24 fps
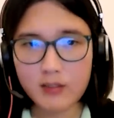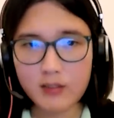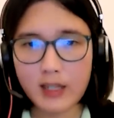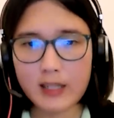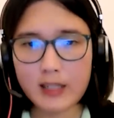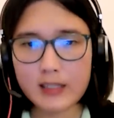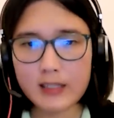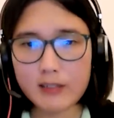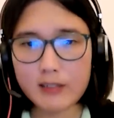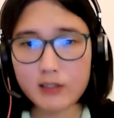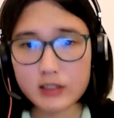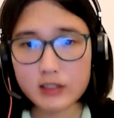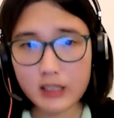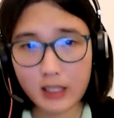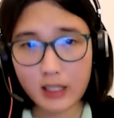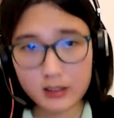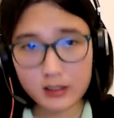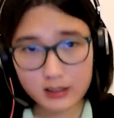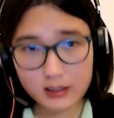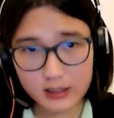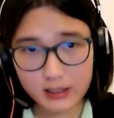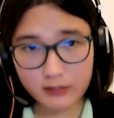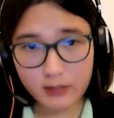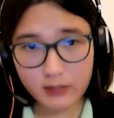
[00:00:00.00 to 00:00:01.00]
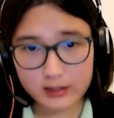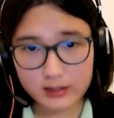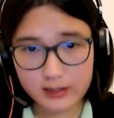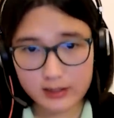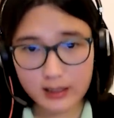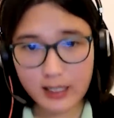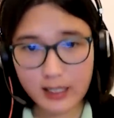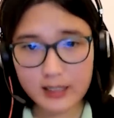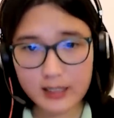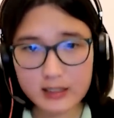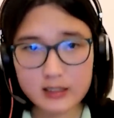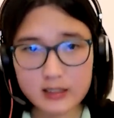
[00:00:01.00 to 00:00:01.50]
And I was on these
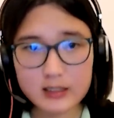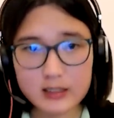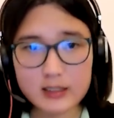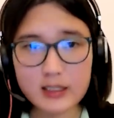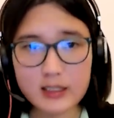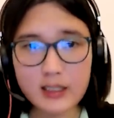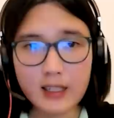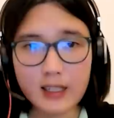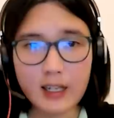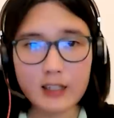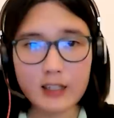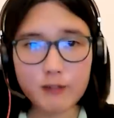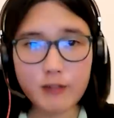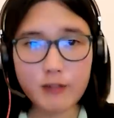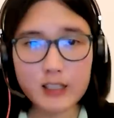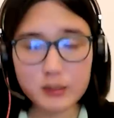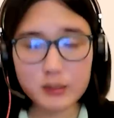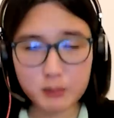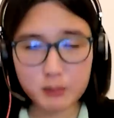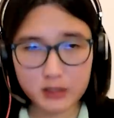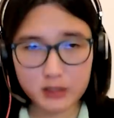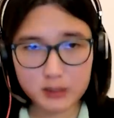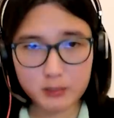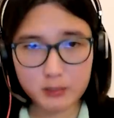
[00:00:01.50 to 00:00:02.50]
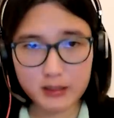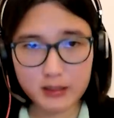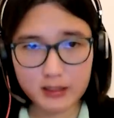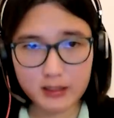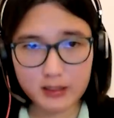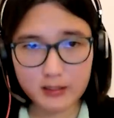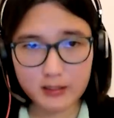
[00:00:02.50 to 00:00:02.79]
investigations, and Facebook spent